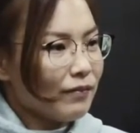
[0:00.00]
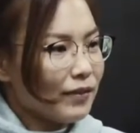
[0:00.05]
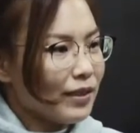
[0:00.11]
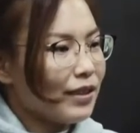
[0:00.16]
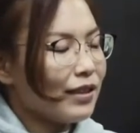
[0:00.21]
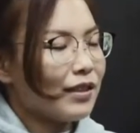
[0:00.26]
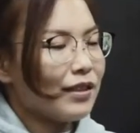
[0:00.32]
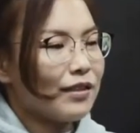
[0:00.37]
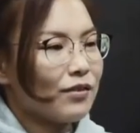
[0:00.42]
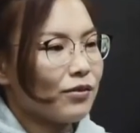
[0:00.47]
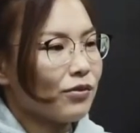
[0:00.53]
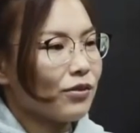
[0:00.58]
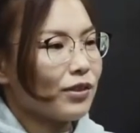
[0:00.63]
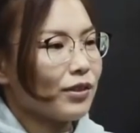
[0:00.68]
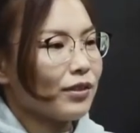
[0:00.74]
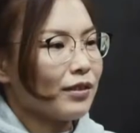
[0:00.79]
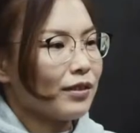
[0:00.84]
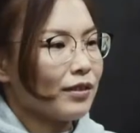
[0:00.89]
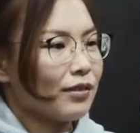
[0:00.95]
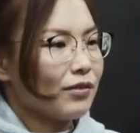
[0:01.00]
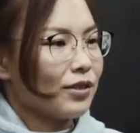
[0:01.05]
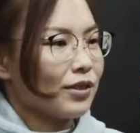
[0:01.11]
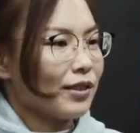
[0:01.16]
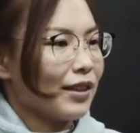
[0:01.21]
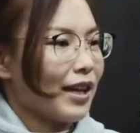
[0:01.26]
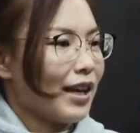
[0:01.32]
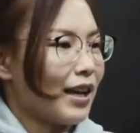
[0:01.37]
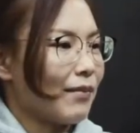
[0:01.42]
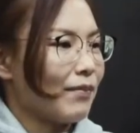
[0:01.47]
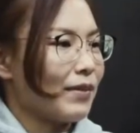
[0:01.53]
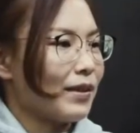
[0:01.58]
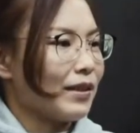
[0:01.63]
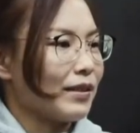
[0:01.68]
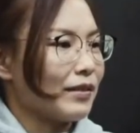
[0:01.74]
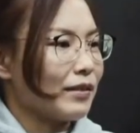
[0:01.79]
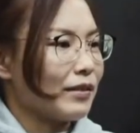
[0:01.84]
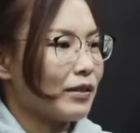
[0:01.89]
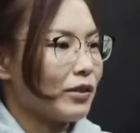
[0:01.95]
it didn't really
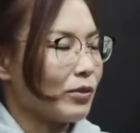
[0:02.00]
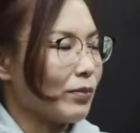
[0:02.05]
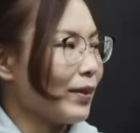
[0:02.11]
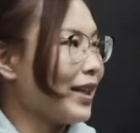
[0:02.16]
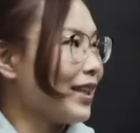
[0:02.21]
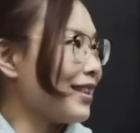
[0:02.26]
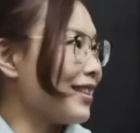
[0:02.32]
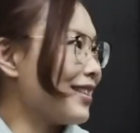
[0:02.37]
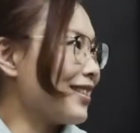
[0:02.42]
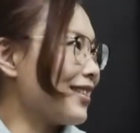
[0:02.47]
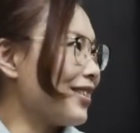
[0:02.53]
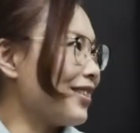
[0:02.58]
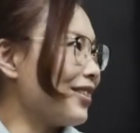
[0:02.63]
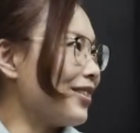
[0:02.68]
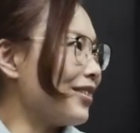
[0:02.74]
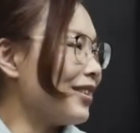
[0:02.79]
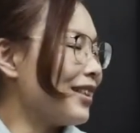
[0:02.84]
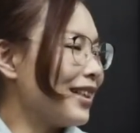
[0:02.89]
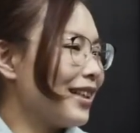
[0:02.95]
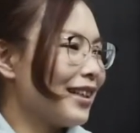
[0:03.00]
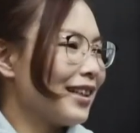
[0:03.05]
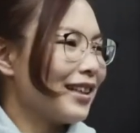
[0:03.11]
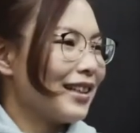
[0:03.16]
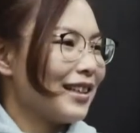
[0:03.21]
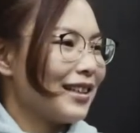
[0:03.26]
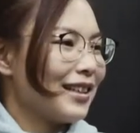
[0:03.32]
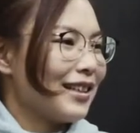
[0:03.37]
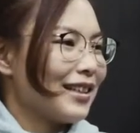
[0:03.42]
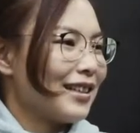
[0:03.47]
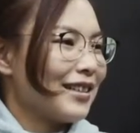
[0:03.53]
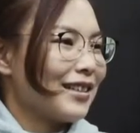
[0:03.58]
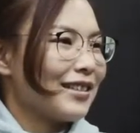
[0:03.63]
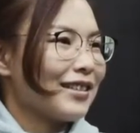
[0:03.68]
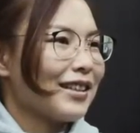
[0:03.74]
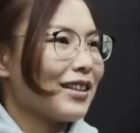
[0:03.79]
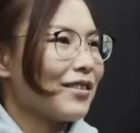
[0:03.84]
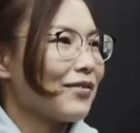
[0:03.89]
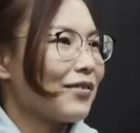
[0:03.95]
happen to me. So it was
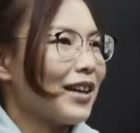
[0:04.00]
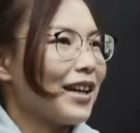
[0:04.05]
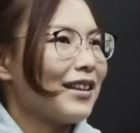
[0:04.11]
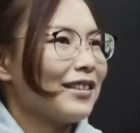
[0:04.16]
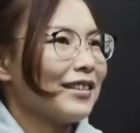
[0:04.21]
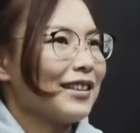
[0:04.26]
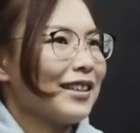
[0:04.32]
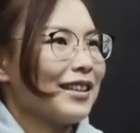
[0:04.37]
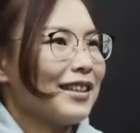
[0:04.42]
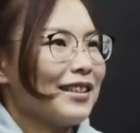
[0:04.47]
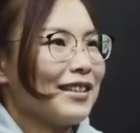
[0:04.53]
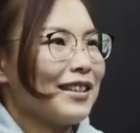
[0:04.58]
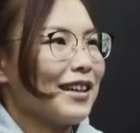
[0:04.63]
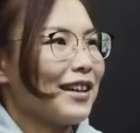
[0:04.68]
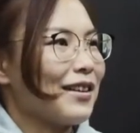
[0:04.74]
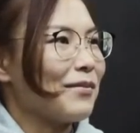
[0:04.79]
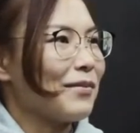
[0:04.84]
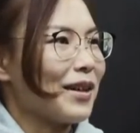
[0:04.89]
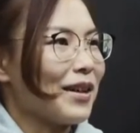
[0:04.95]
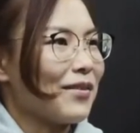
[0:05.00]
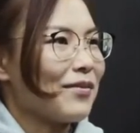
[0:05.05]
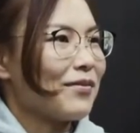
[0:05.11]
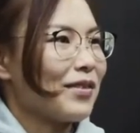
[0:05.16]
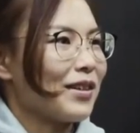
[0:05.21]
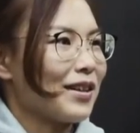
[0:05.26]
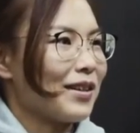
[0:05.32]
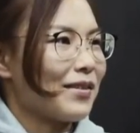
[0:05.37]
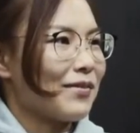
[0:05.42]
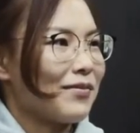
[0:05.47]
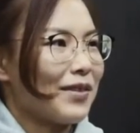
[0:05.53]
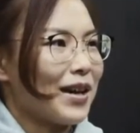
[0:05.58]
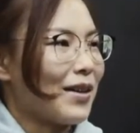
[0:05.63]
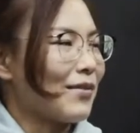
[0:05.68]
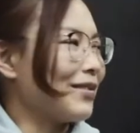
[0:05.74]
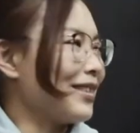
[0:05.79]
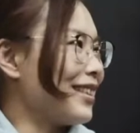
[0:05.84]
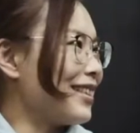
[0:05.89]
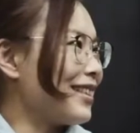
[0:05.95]
like, finally, my
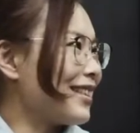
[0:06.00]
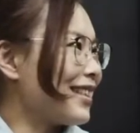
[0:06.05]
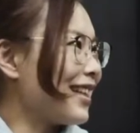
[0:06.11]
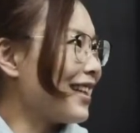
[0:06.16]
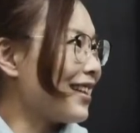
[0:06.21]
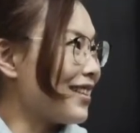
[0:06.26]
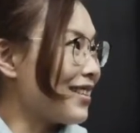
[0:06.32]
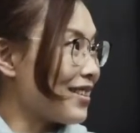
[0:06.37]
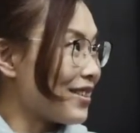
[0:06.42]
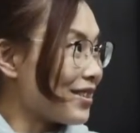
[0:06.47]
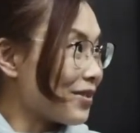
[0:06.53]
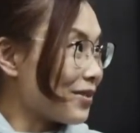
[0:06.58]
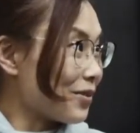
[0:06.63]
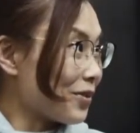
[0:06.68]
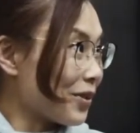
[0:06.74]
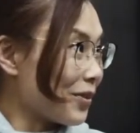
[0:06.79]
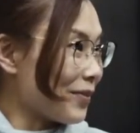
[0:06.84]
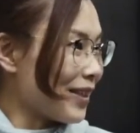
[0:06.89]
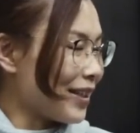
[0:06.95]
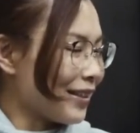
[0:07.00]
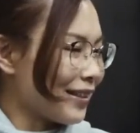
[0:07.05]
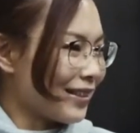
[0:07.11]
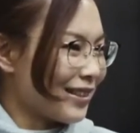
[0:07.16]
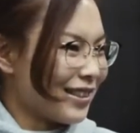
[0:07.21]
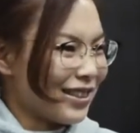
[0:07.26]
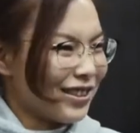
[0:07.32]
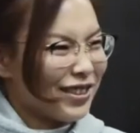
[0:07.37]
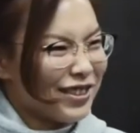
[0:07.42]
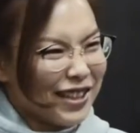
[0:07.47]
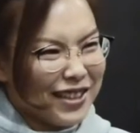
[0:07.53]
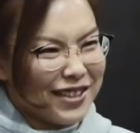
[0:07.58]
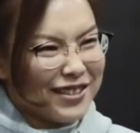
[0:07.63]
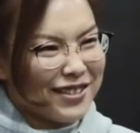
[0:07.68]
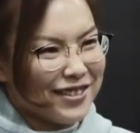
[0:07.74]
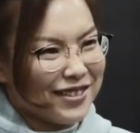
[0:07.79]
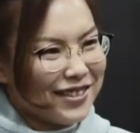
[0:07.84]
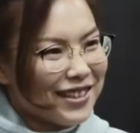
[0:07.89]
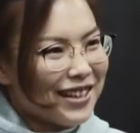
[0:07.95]
family's here cheering for me, just like
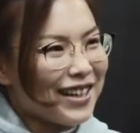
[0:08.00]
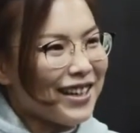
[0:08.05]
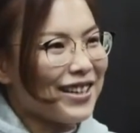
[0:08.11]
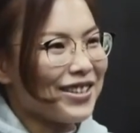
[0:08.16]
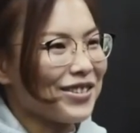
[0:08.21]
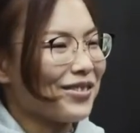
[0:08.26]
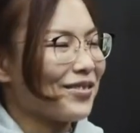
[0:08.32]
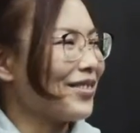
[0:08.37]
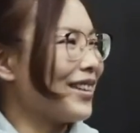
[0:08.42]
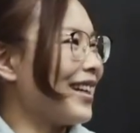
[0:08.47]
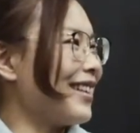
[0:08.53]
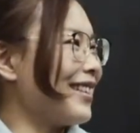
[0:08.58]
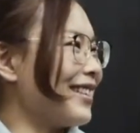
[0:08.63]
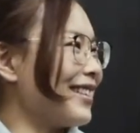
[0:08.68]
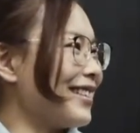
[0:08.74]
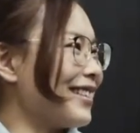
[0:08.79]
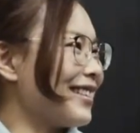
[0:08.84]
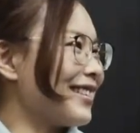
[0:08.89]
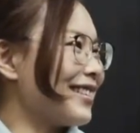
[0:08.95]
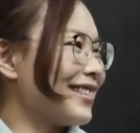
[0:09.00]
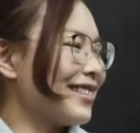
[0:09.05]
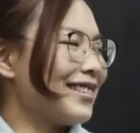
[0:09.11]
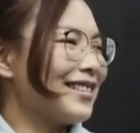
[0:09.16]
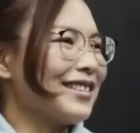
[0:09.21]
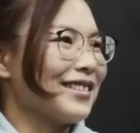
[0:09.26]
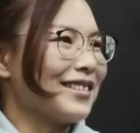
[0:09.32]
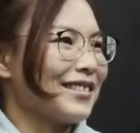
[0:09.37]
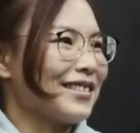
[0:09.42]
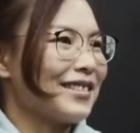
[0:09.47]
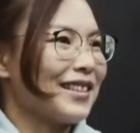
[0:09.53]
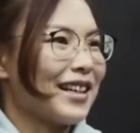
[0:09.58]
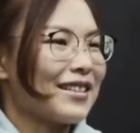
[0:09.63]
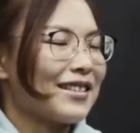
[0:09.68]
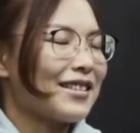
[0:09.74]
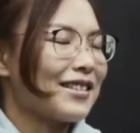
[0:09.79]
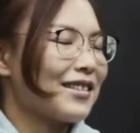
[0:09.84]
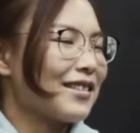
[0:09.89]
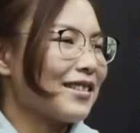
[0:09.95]
other fighters. So
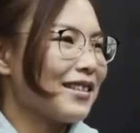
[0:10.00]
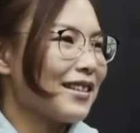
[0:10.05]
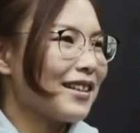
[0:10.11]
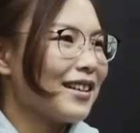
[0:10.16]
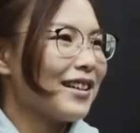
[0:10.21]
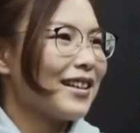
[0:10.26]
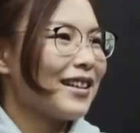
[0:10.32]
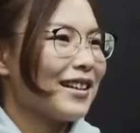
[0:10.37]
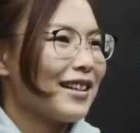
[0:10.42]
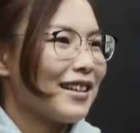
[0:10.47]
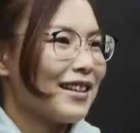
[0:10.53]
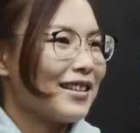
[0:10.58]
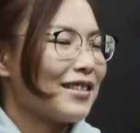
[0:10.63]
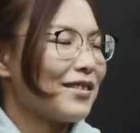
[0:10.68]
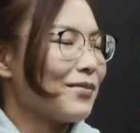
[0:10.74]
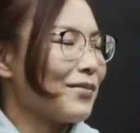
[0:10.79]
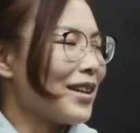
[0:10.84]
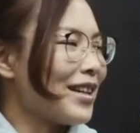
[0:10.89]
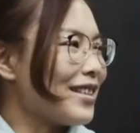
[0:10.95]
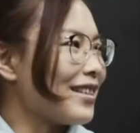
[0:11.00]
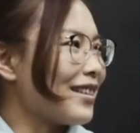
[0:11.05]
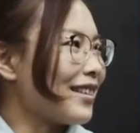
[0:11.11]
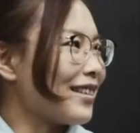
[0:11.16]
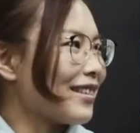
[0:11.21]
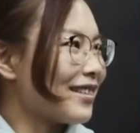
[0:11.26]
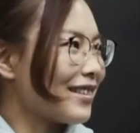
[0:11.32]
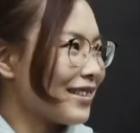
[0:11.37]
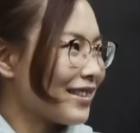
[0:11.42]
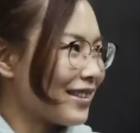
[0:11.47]
that's amazing,